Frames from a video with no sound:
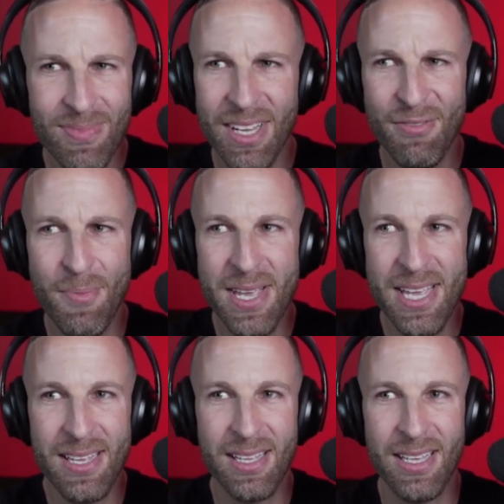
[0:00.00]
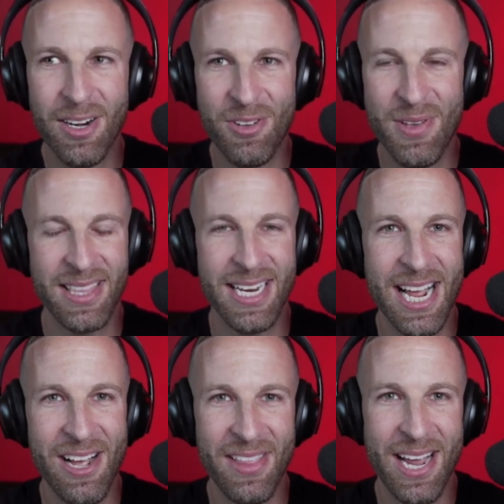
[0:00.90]
For me, you know, you hit the
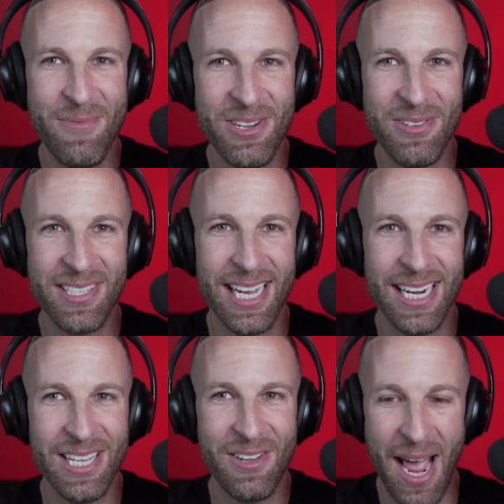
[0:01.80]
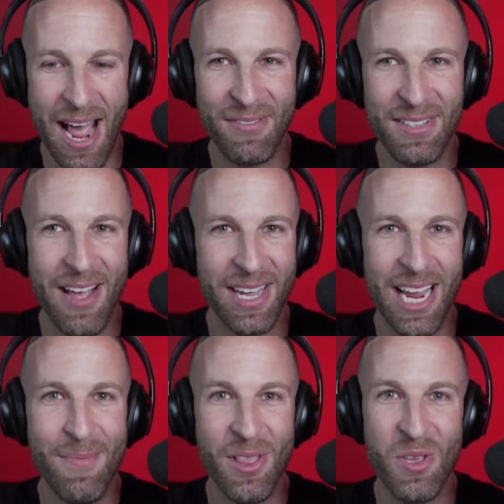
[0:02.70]
nail on the head when you said you have to have a
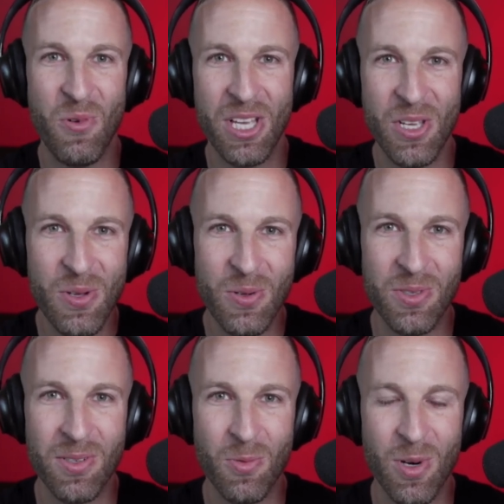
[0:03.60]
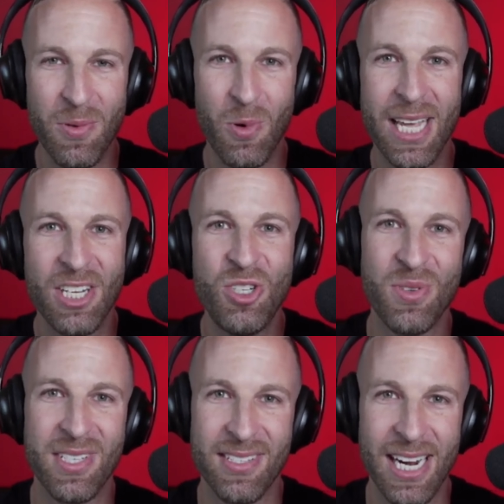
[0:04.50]
camera that you want to use. What what gets you
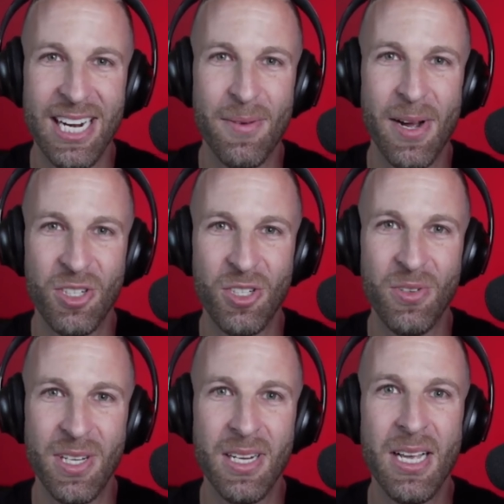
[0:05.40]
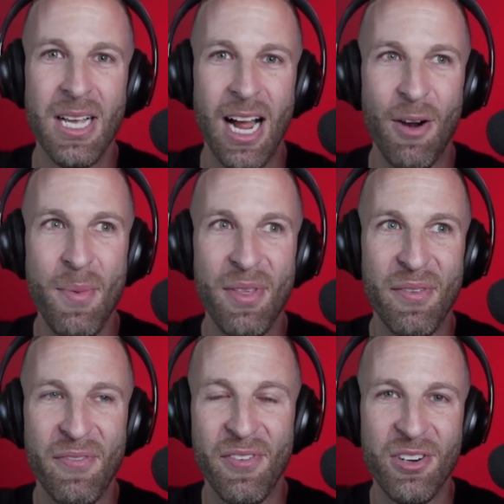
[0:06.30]
excited about shooting? Yeah. I remember the
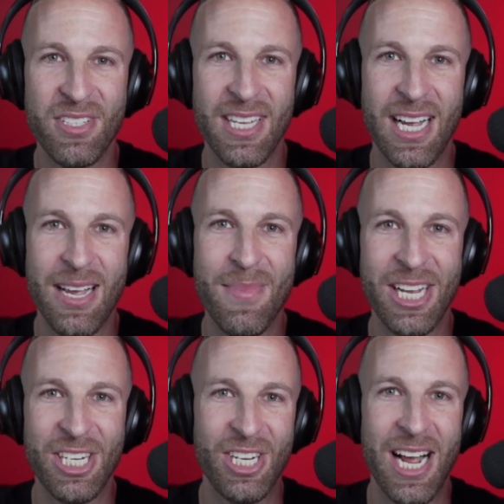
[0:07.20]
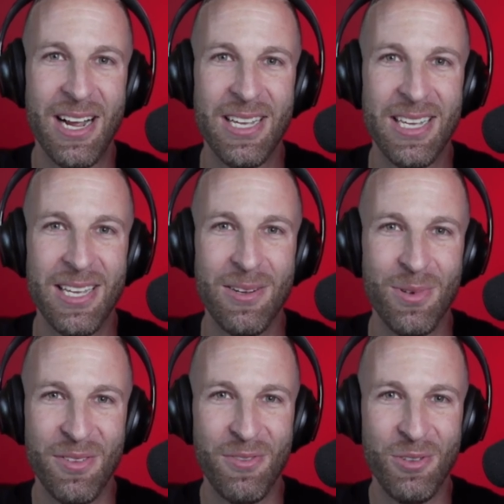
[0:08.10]
first time I shot with
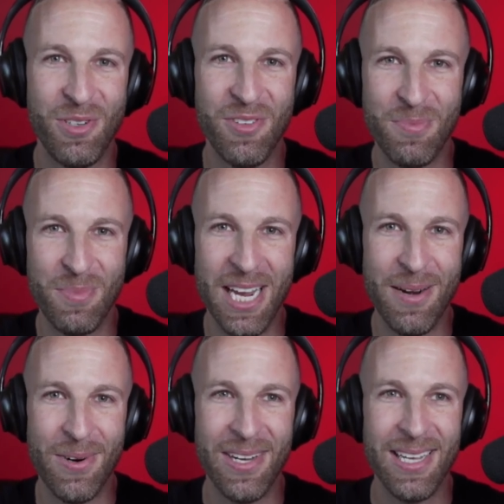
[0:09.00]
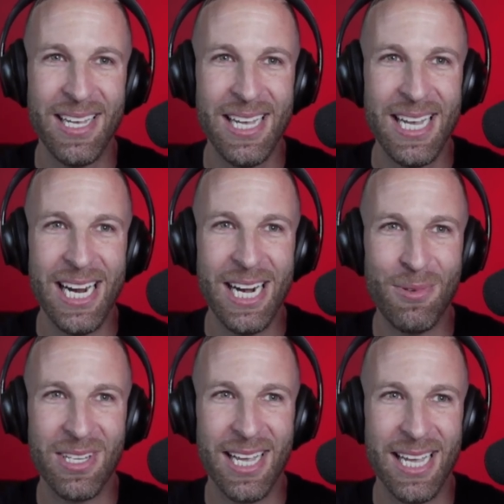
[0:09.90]
a Fujifilm camera, and it
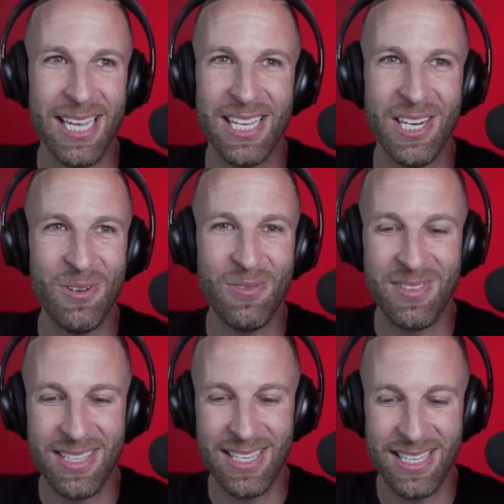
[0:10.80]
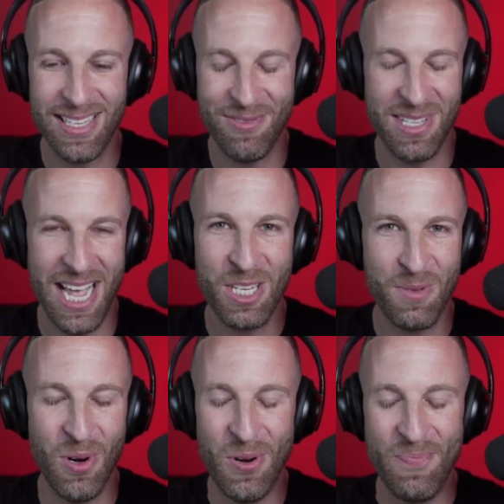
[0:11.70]
was like, you know, it was the
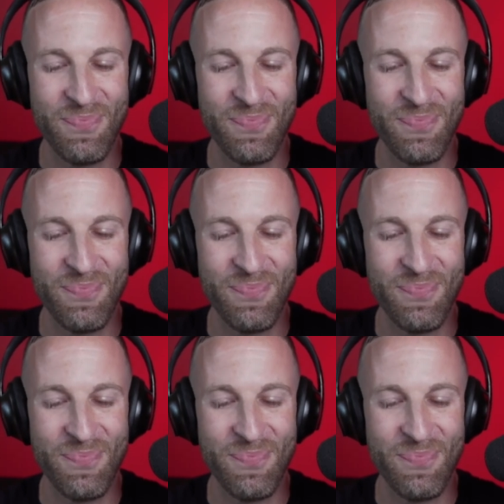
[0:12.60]
X-Pro.